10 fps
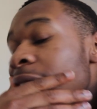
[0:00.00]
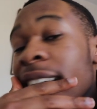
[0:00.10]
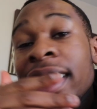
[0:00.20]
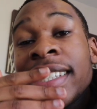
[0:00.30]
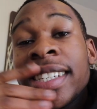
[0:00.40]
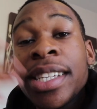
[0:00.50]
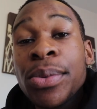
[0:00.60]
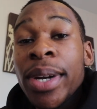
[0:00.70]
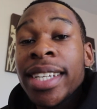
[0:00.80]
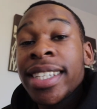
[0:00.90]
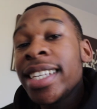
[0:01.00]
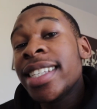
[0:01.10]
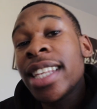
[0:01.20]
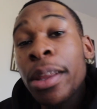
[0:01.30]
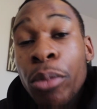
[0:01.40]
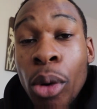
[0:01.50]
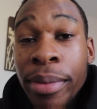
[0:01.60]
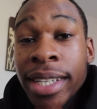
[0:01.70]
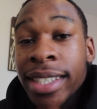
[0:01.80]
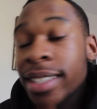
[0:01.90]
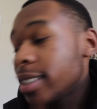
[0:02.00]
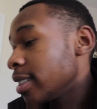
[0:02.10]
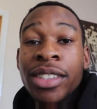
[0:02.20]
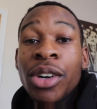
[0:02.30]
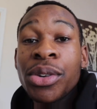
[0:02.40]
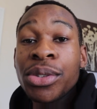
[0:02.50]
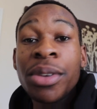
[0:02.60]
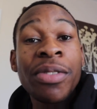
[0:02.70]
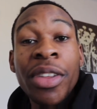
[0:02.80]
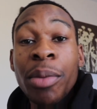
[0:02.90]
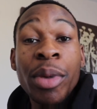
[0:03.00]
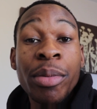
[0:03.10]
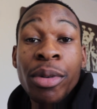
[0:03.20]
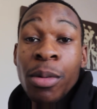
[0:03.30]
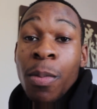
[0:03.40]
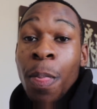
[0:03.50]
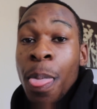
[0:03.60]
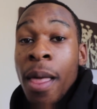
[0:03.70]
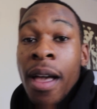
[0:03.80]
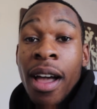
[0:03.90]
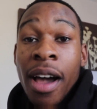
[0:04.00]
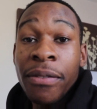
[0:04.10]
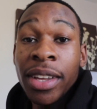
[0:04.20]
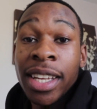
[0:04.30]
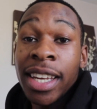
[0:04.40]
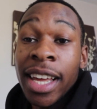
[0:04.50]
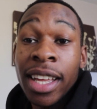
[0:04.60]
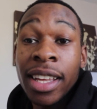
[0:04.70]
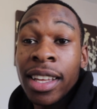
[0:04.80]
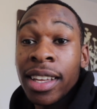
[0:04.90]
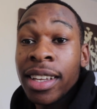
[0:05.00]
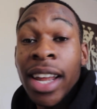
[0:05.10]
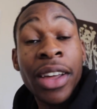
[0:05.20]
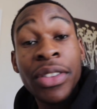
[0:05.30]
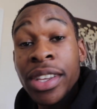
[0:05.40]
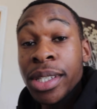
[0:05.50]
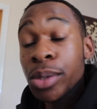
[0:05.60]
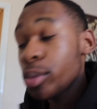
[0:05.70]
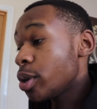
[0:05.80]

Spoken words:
I guess it is what it is at the moment. Also, if other people are feeling like this as